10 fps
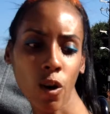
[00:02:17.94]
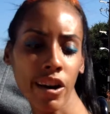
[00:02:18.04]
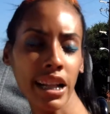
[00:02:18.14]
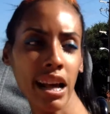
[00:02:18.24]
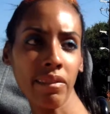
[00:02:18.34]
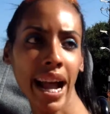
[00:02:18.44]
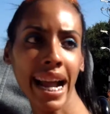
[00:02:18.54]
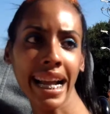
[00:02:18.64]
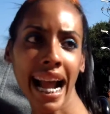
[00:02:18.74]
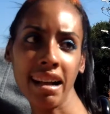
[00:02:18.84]
Growing up,
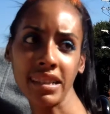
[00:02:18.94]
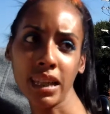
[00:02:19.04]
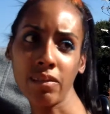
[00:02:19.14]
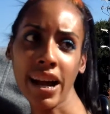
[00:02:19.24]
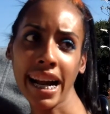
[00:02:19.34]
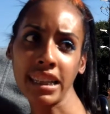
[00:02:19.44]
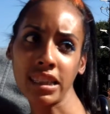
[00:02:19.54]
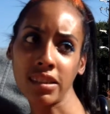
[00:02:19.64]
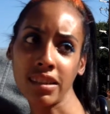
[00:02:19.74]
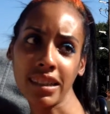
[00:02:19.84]
I didn't have somebody
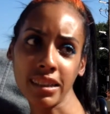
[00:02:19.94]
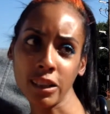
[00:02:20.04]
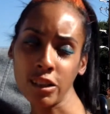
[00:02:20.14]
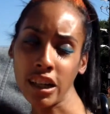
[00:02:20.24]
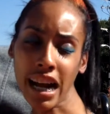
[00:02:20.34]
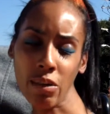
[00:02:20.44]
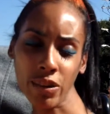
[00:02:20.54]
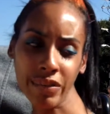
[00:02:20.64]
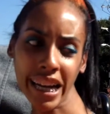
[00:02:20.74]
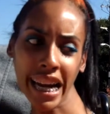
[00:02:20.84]
to, to look up
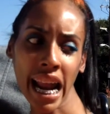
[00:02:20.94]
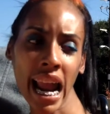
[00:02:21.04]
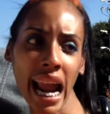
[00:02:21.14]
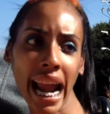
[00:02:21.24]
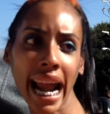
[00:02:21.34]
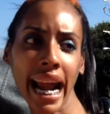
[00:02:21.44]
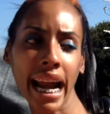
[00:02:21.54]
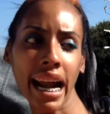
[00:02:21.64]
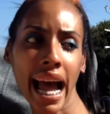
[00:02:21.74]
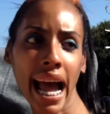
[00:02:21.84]
for me,
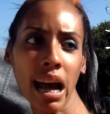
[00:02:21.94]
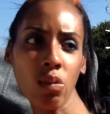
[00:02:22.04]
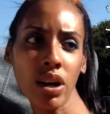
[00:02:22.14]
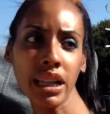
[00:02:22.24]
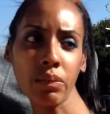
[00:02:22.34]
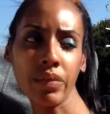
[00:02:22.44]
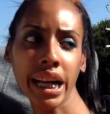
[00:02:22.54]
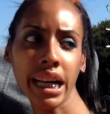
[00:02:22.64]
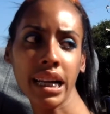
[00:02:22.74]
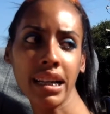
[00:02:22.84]
and I want to
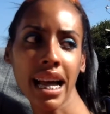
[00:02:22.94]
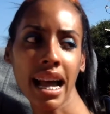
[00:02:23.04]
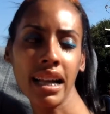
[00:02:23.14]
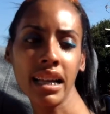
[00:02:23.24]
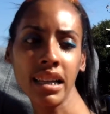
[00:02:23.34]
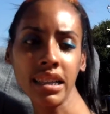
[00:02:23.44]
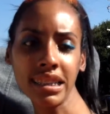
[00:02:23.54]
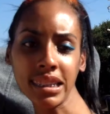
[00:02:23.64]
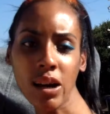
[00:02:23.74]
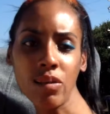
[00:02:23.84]
be
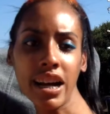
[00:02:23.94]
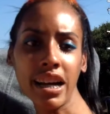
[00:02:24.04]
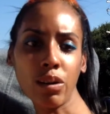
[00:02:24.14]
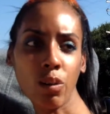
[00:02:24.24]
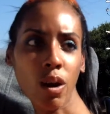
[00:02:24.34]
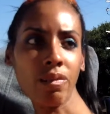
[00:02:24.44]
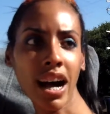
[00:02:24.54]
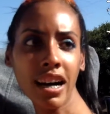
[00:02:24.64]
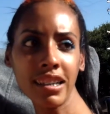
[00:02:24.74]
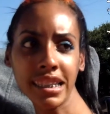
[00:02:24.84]
somewhat of a role
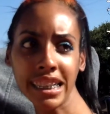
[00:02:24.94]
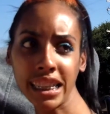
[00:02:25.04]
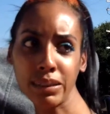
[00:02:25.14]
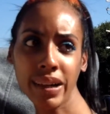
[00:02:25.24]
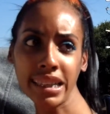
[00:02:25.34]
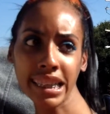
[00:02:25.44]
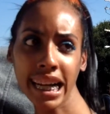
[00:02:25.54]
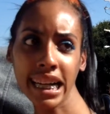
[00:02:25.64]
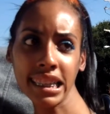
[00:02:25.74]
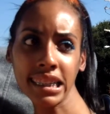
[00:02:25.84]
model to these
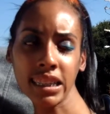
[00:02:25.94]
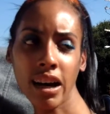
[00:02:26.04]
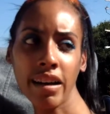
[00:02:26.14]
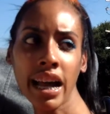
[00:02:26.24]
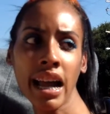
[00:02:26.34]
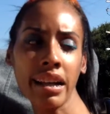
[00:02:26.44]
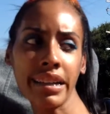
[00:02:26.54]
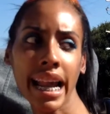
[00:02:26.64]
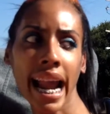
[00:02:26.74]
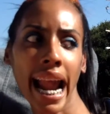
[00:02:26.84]
mentees so
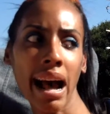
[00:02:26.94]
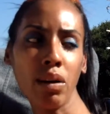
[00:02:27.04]
they